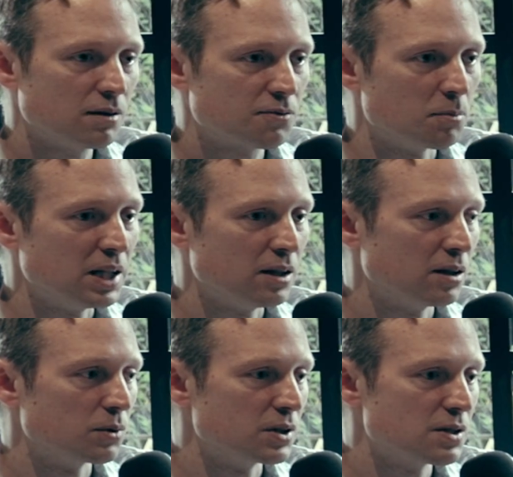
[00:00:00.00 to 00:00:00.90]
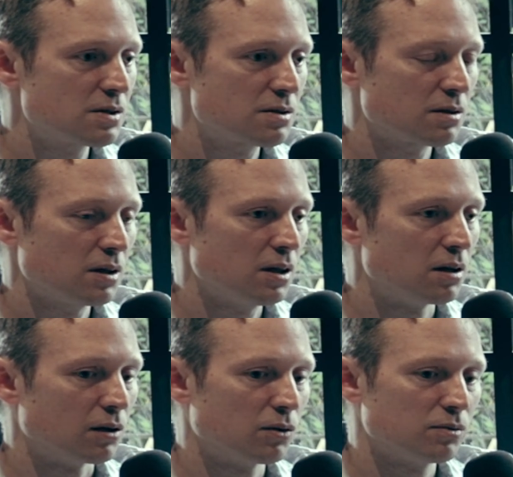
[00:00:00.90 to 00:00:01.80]
For me, it was, you
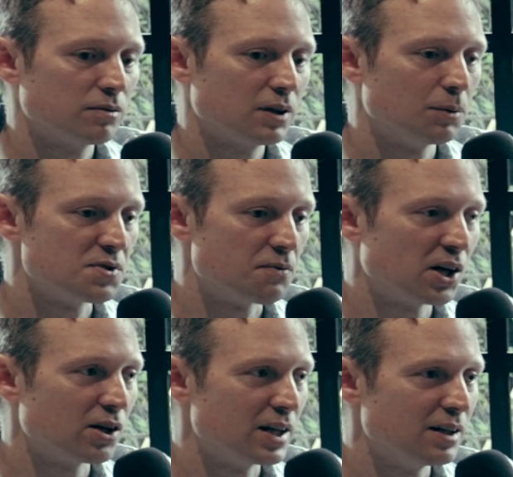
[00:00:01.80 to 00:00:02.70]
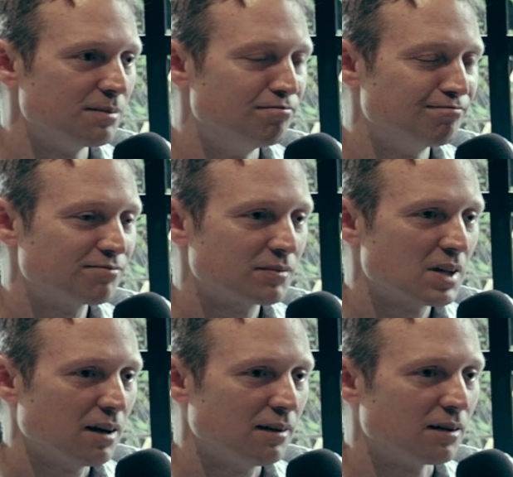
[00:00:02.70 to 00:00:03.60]
know, it was a very,
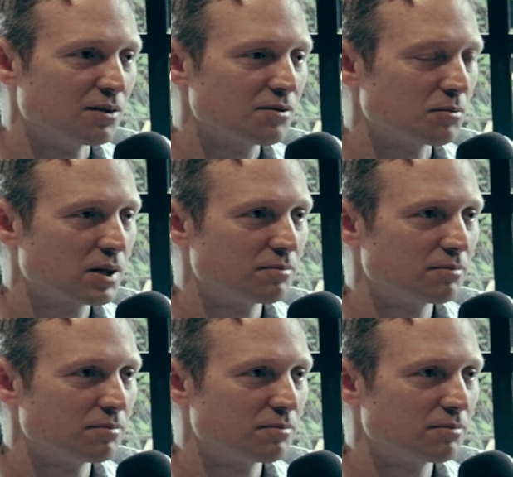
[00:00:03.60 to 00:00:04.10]
I don't know,